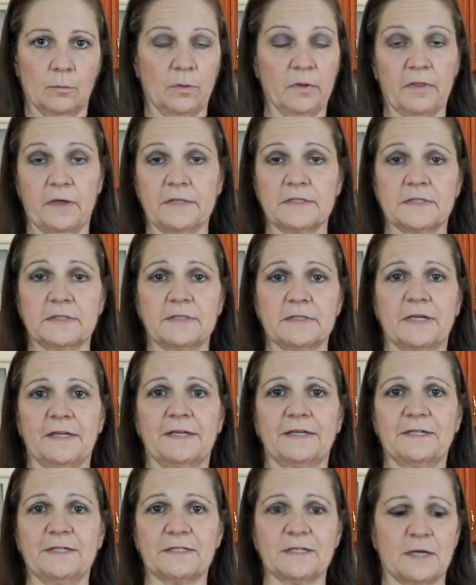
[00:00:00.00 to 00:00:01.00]
Well, that didn't take
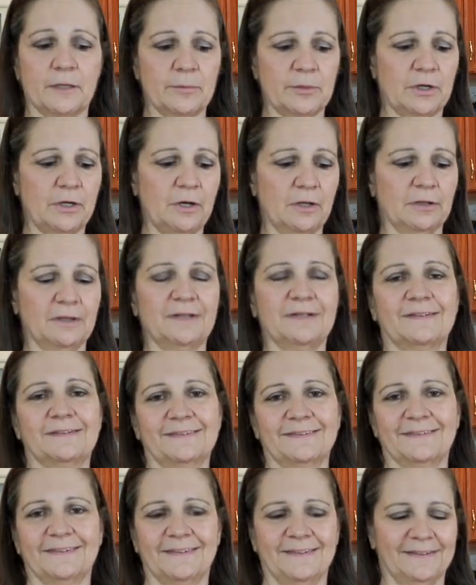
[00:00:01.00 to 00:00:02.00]
any time at all.
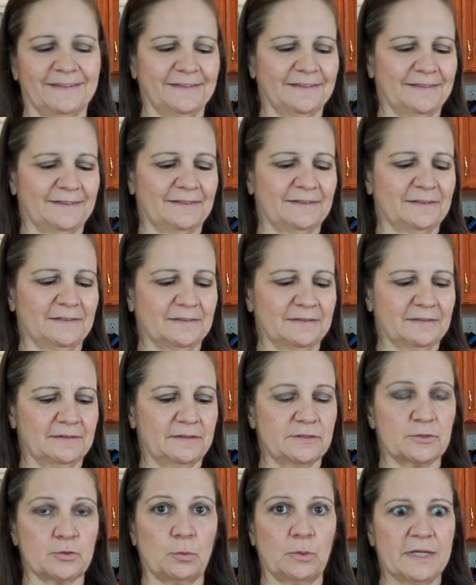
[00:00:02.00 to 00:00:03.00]

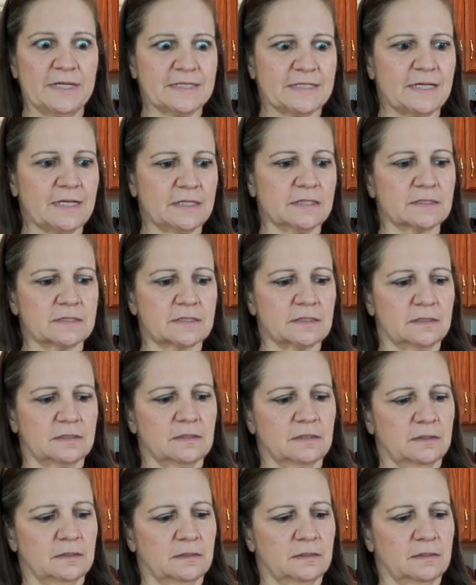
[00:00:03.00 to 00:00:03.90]
20 seconds.